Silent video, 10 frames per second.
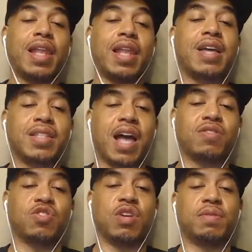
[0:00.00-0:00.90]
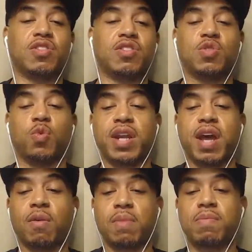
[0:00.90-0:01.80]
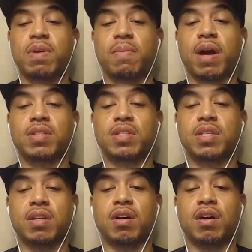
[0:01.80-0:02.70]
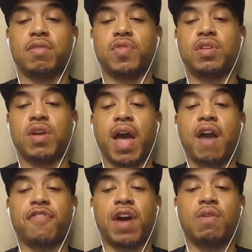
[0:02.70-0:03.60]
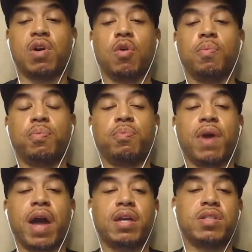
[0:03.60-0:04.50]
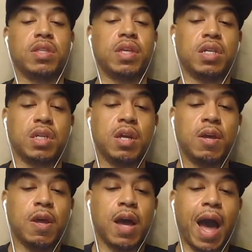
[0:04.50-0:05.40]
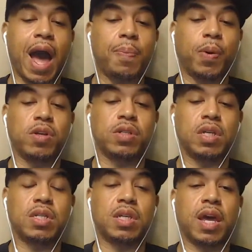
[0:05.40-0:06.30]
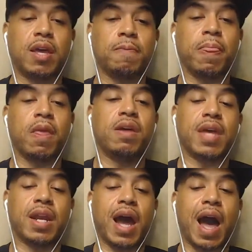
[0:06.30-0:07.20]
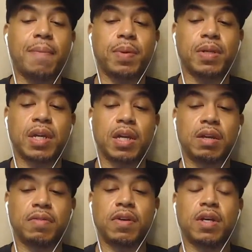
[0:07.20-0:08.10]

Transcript: last live stream that just went out maybe about a half hour ago prior to this, I personally said that I believe